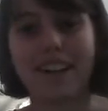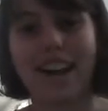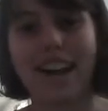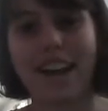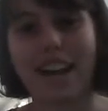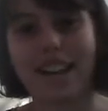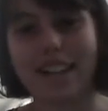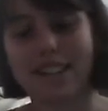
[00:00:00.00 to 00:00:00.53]

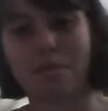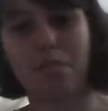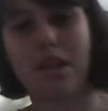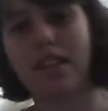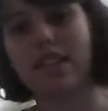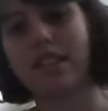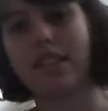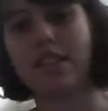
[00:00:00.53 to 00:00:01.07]
and
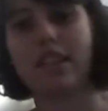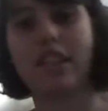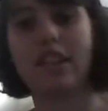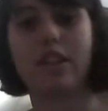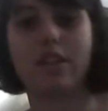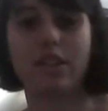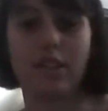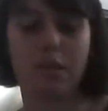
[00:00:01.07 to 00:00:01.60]
basically
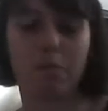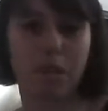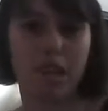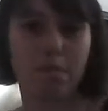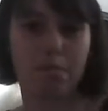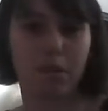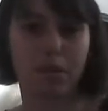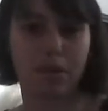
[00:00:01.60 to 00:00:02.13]
there's these
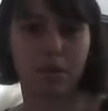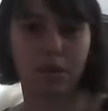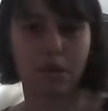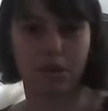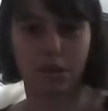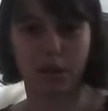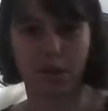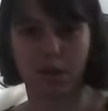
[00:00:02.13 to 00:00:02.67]
people who are
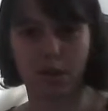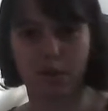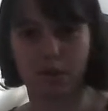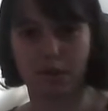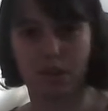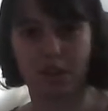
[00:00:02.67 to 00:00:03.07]
sort of